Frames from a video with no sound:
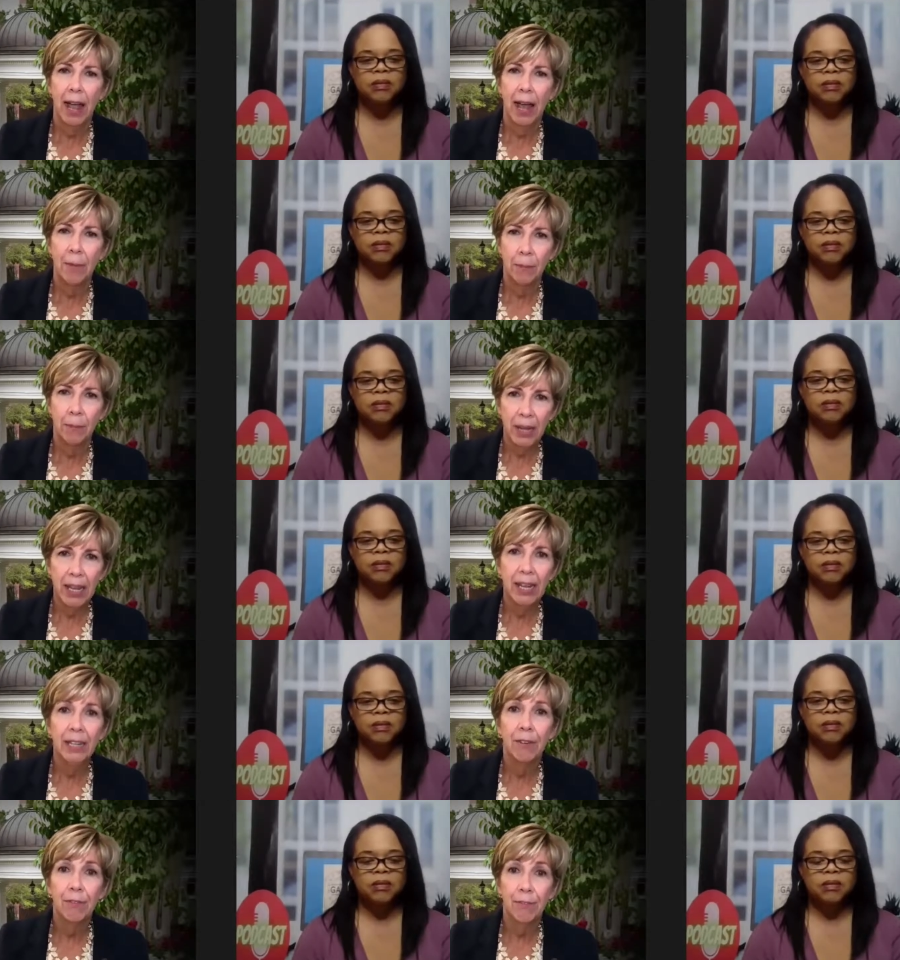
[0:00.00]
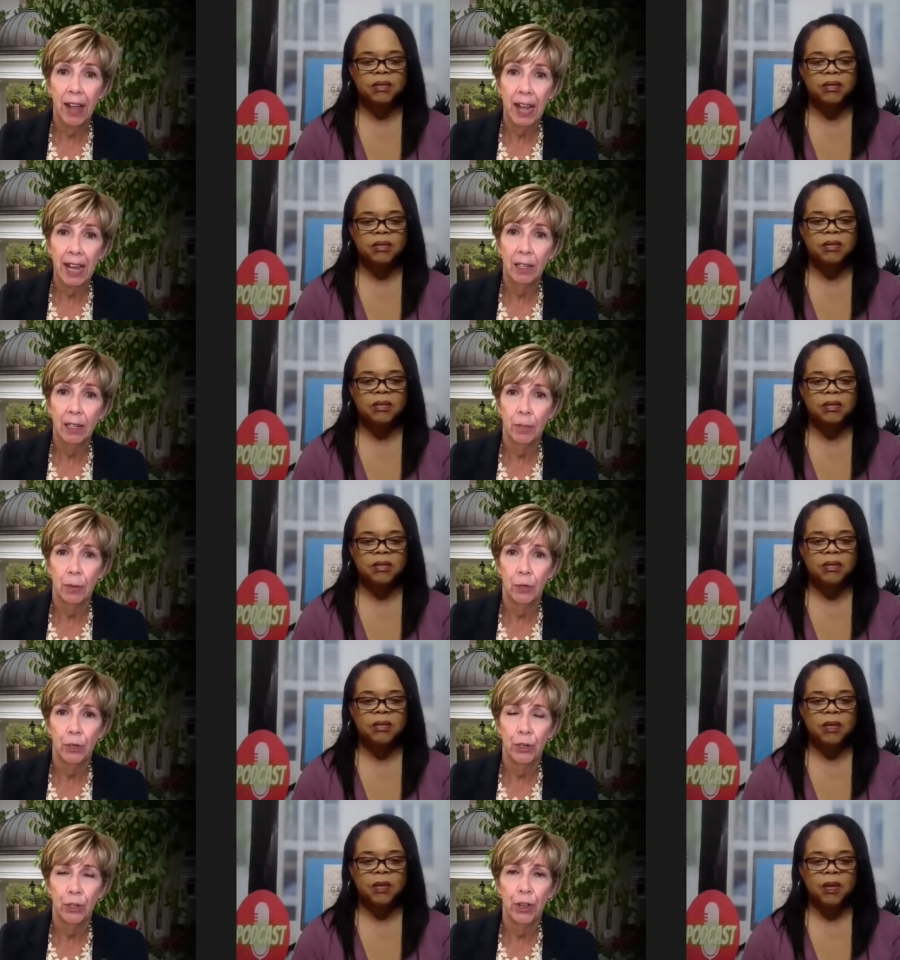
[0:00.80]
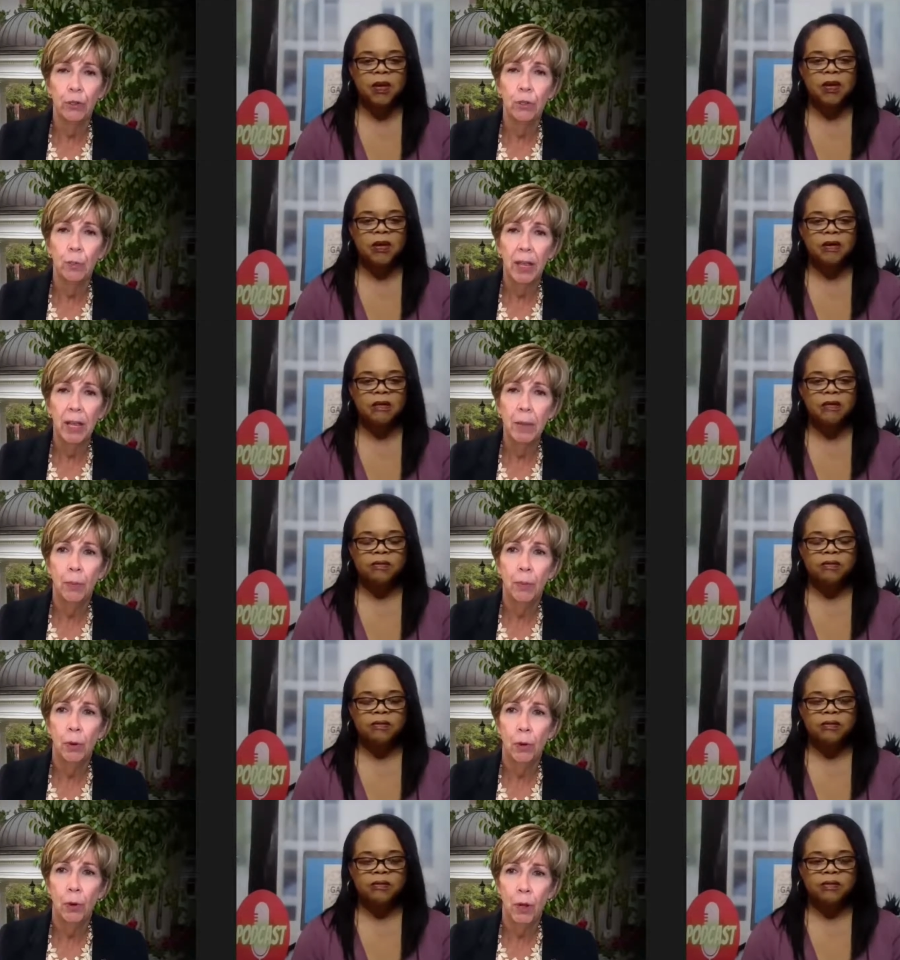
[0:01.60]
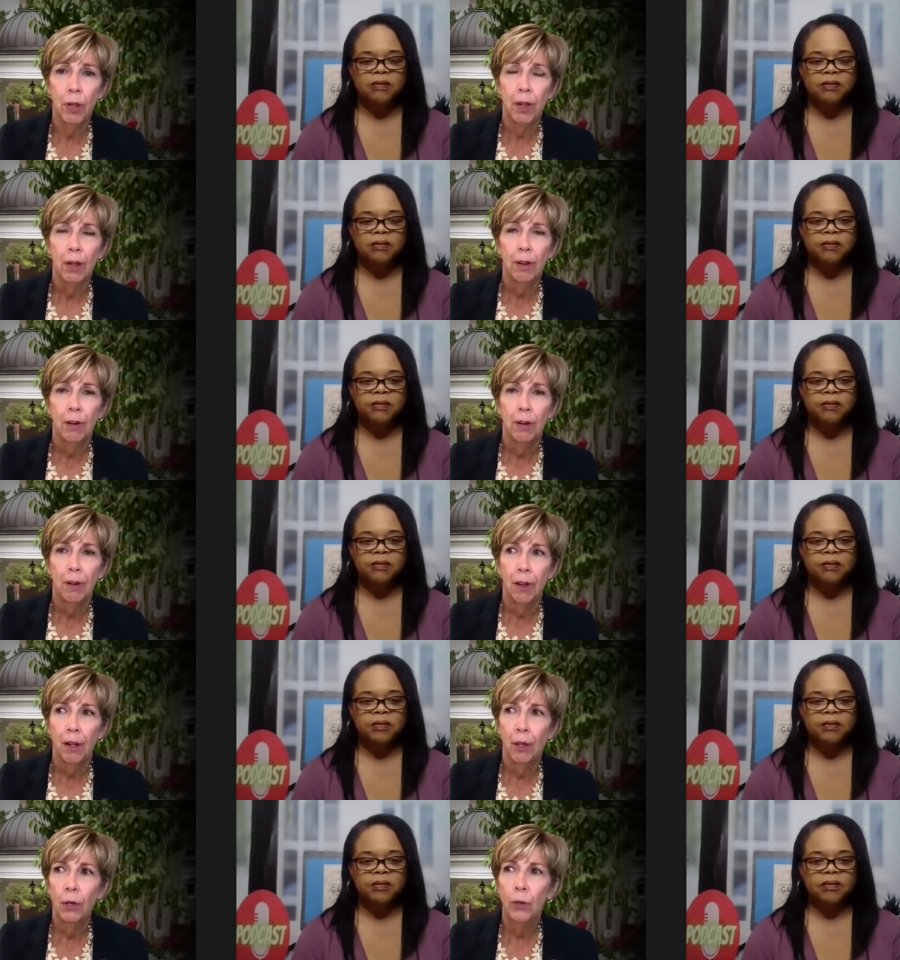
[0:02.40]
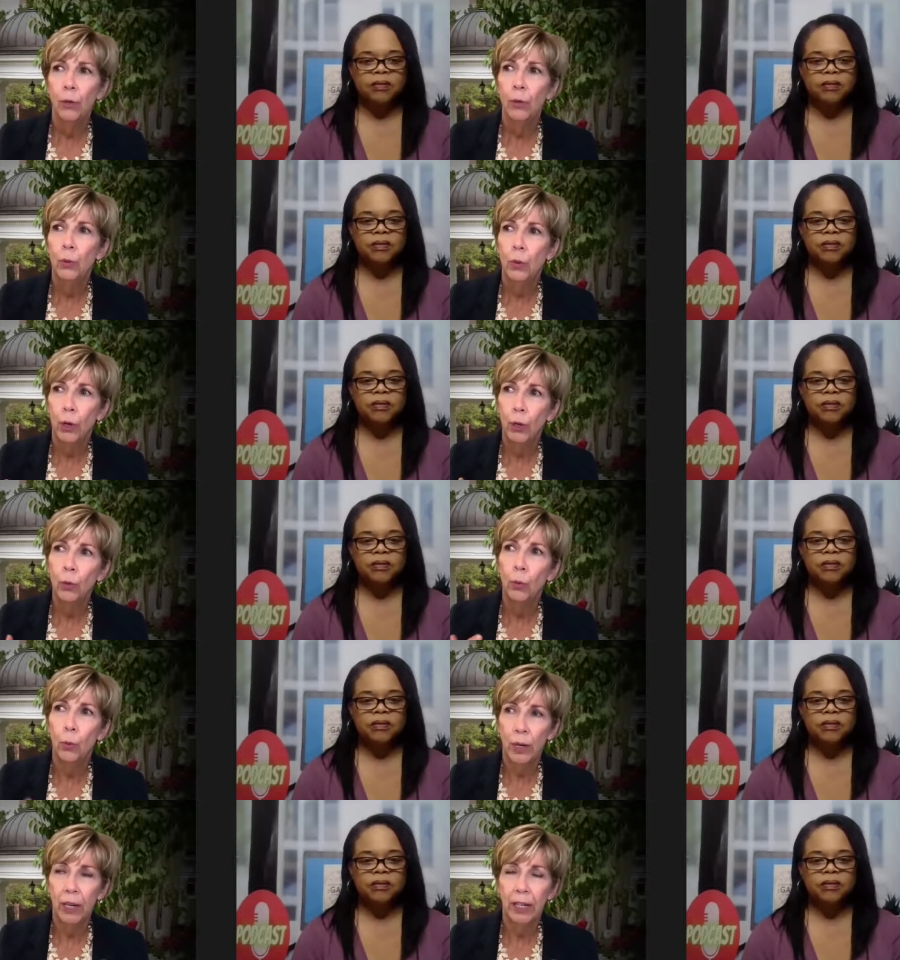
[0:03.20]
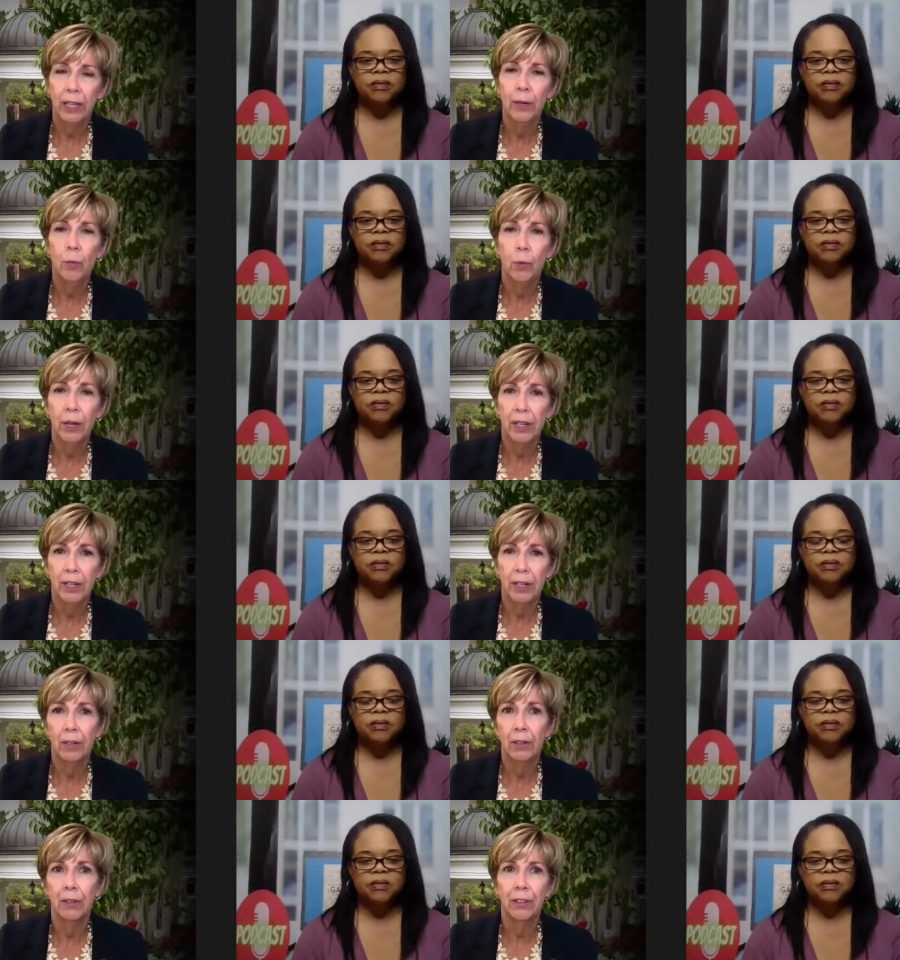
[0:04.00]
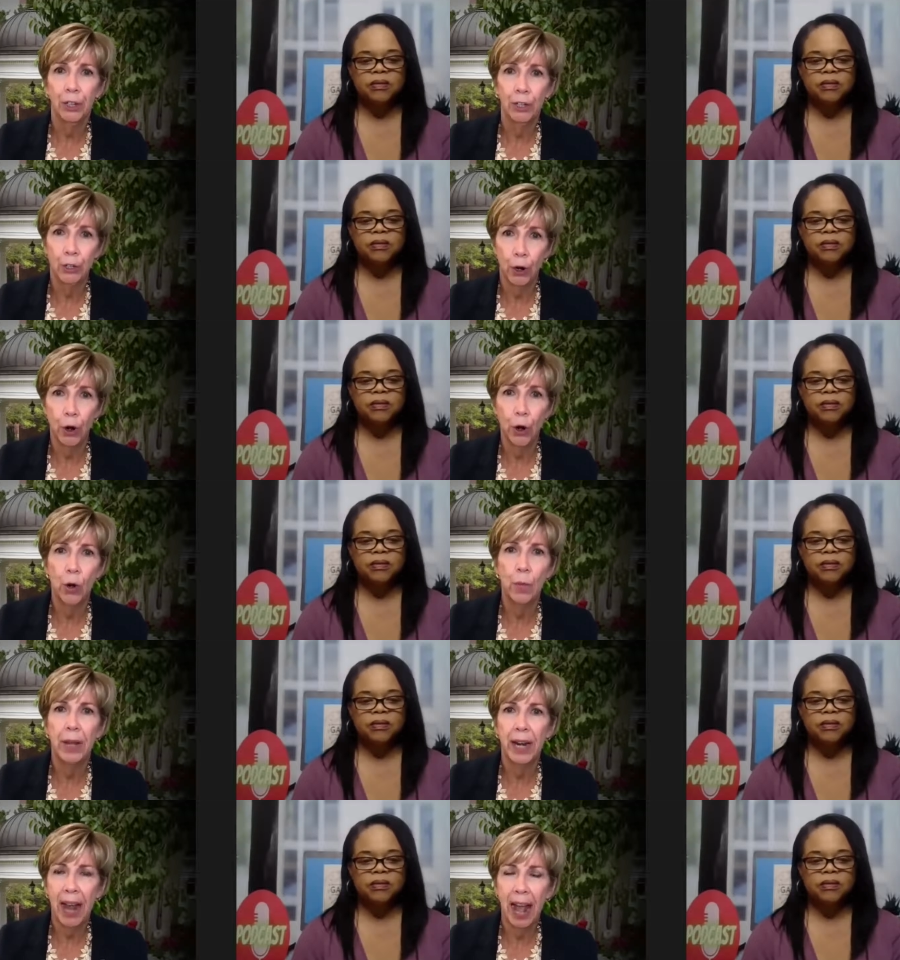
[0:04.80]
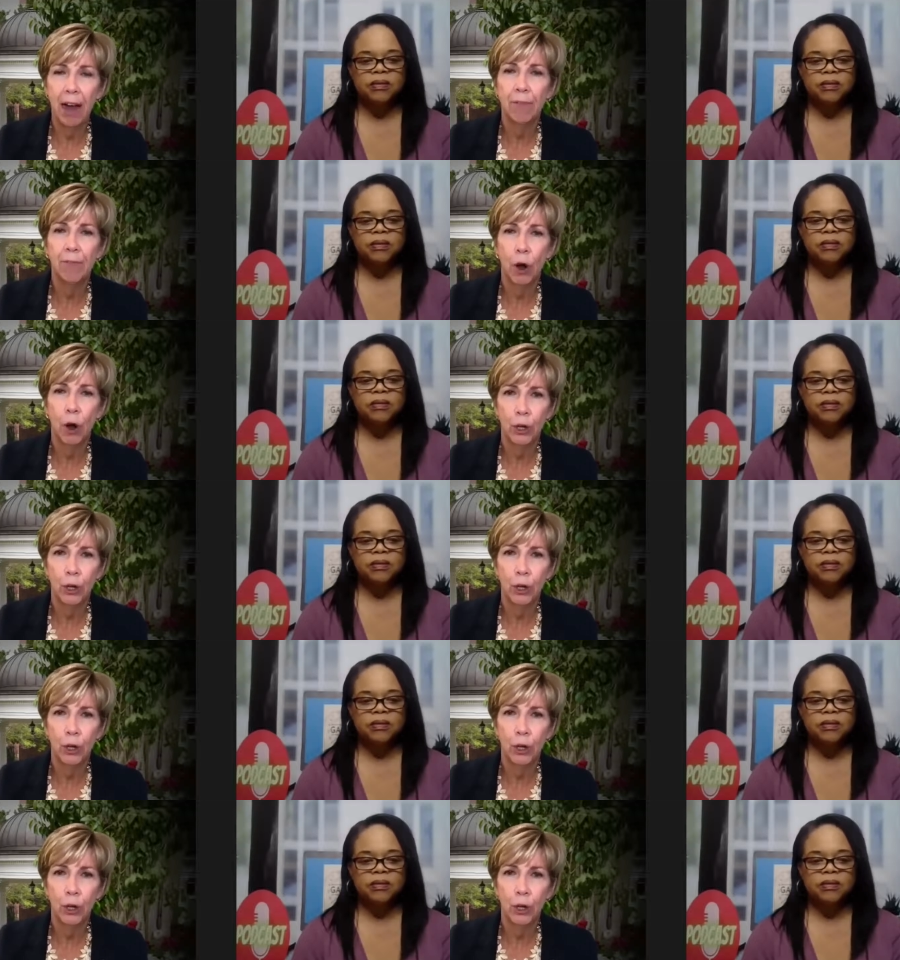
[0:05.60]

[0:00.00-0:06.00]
Speaker 1: and being available to those people who who really will determine how far